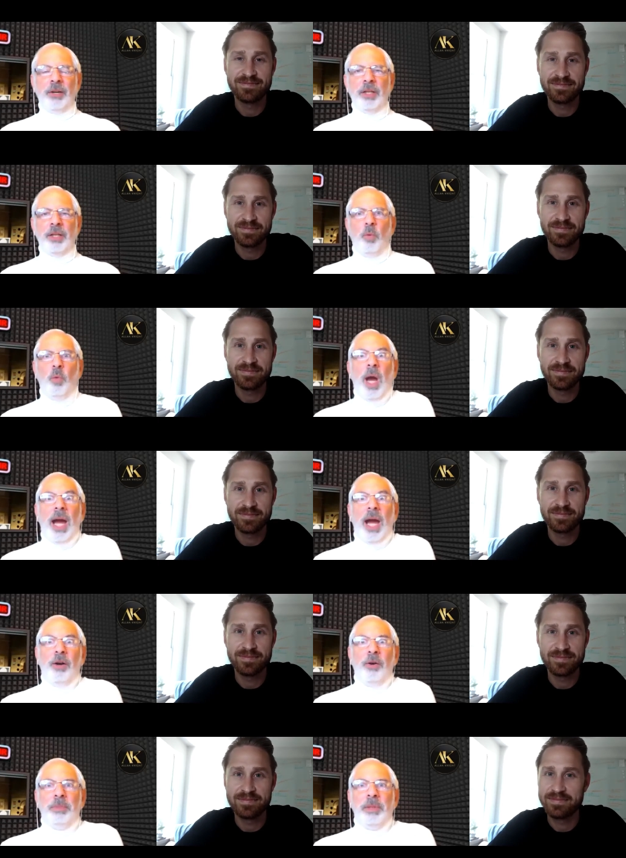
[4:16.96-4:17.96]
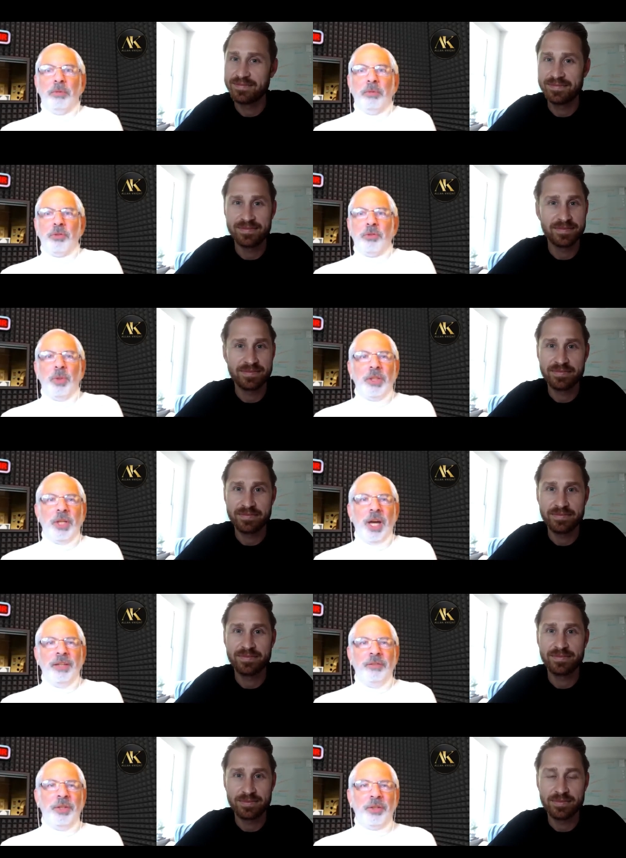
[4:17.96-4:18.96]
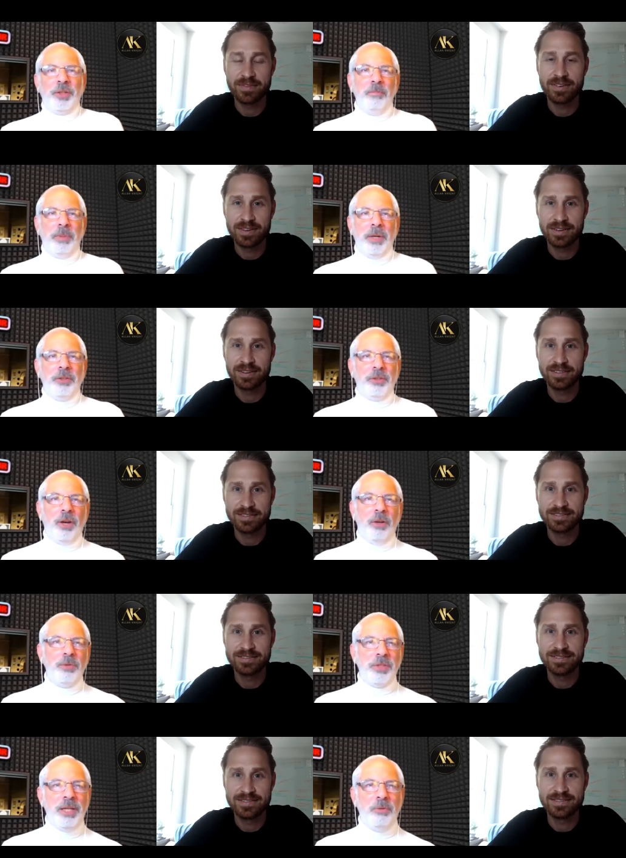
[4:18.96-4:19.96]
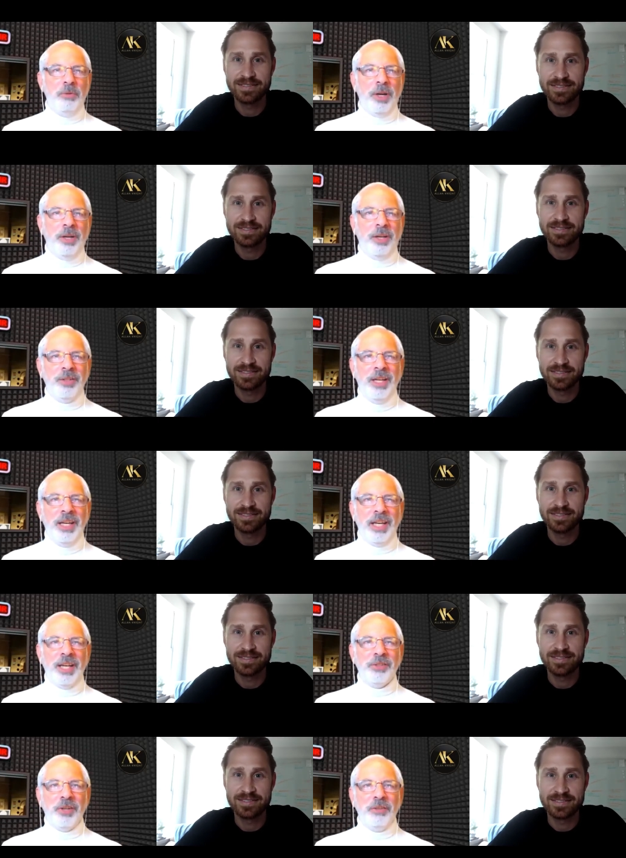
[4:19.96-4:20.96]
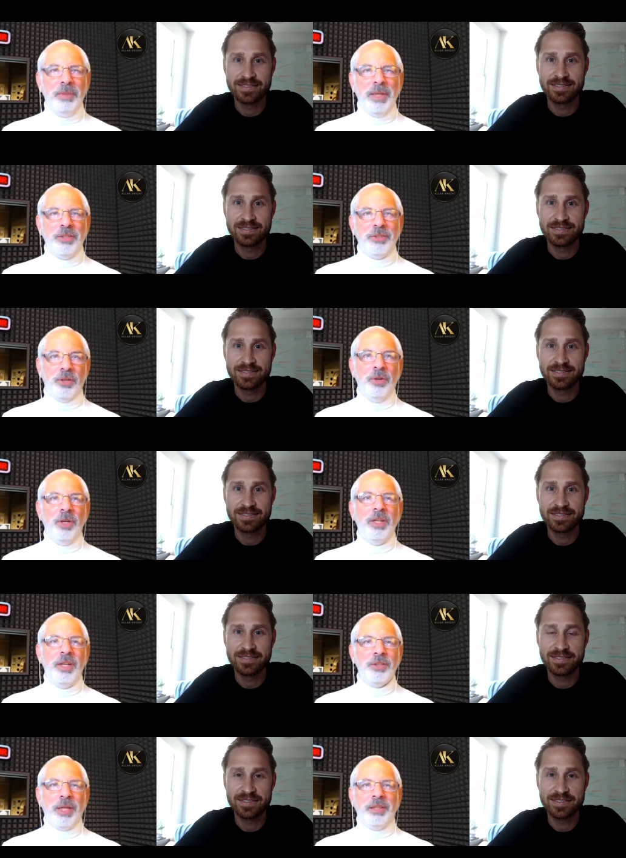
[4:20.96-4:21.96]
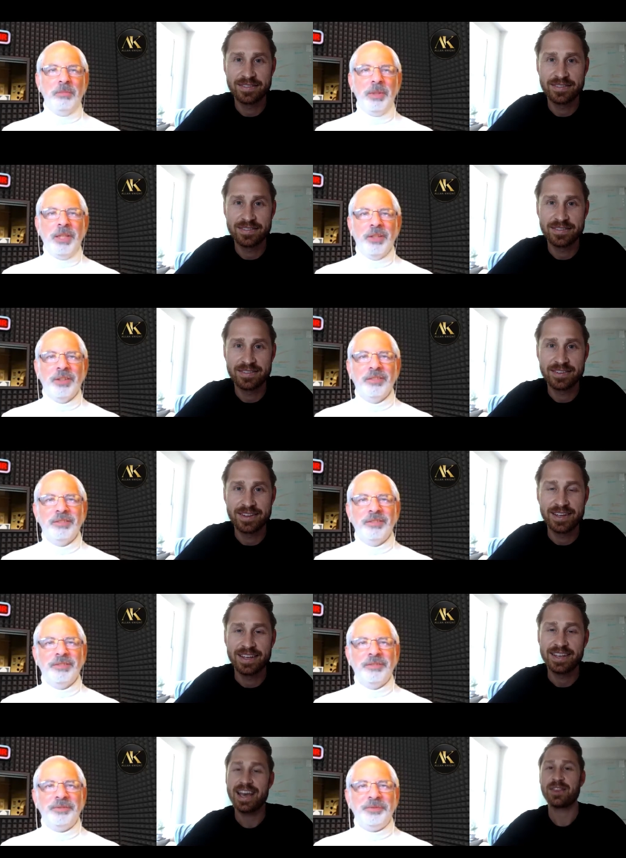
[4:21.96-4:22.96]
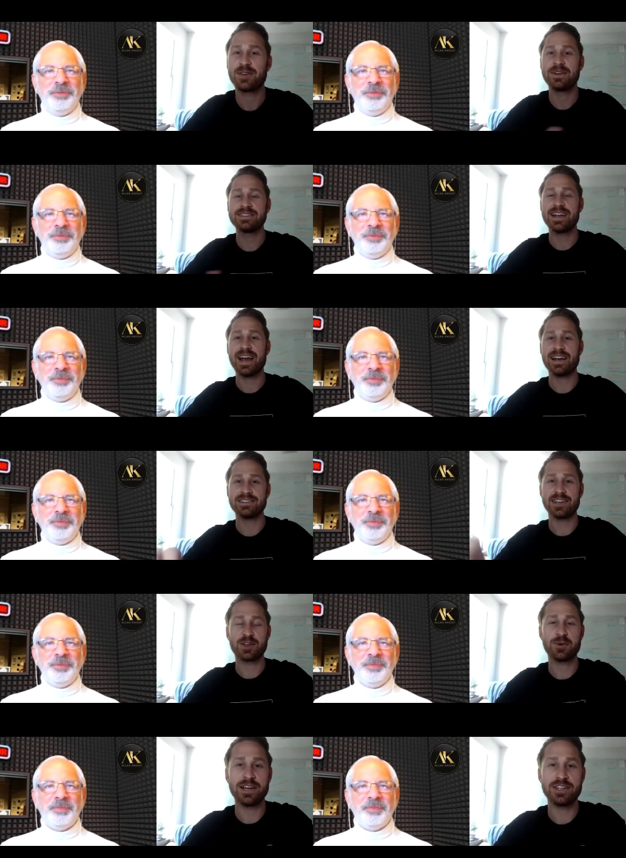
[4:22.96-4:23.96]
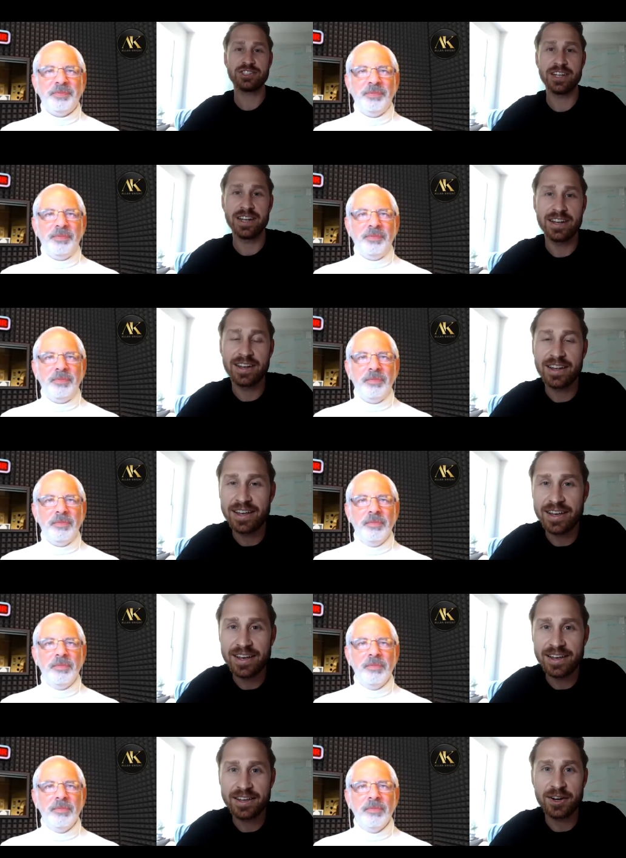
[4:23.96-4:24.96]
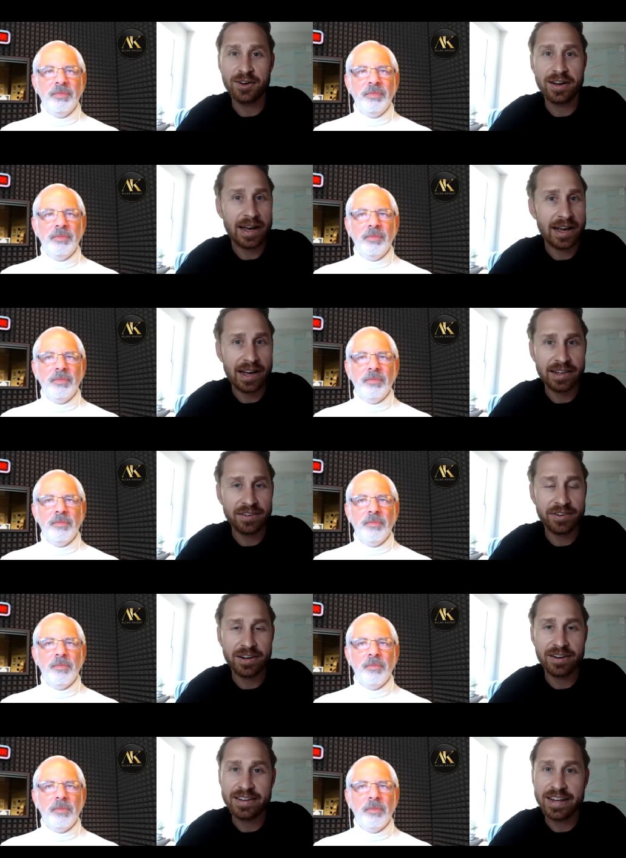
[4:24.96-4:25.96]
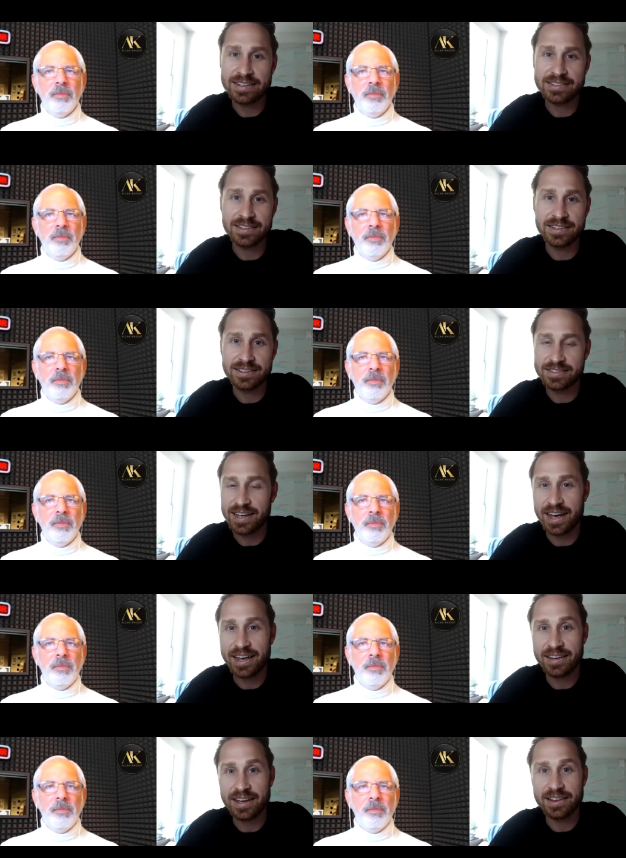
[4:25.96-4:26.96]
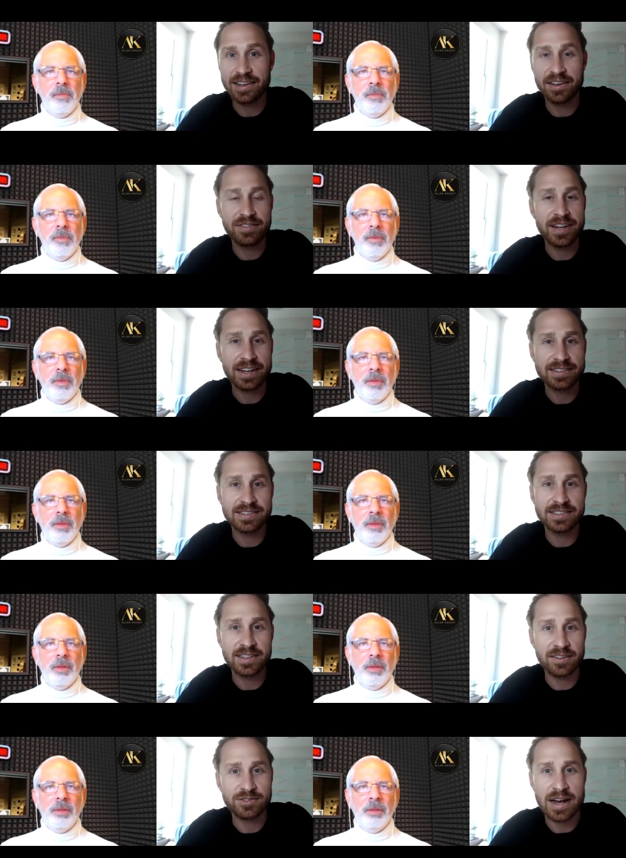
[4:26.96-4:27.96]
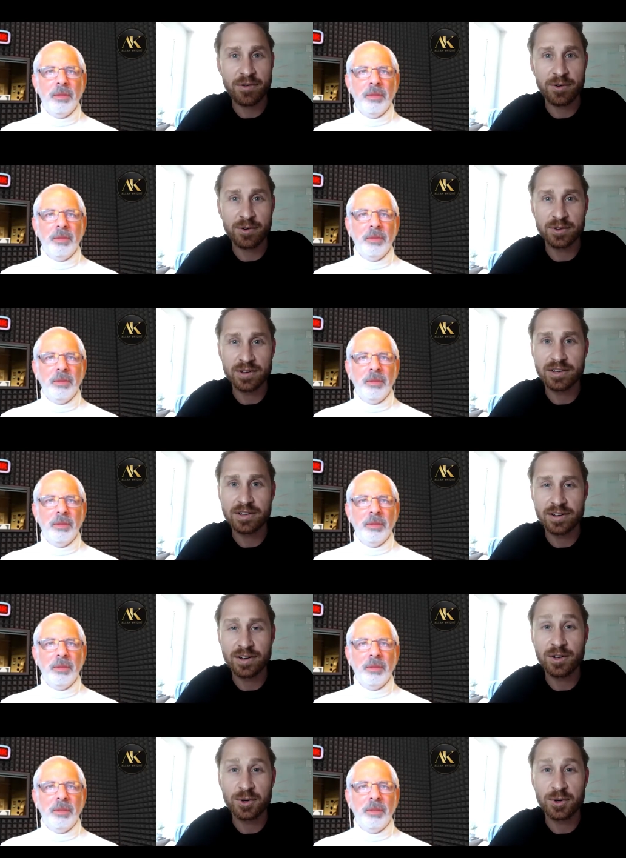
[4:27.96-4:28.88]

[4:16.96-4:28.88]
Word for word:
Speaker 1: I said, "Wow, people are so alive here compared to almost anywhere else I've been." So it's great to be here.
Speaker 2: Yeah, the reason I asked that question, eh, you know, I, I live here in Texas. I, I love Texas. I've traveled a, a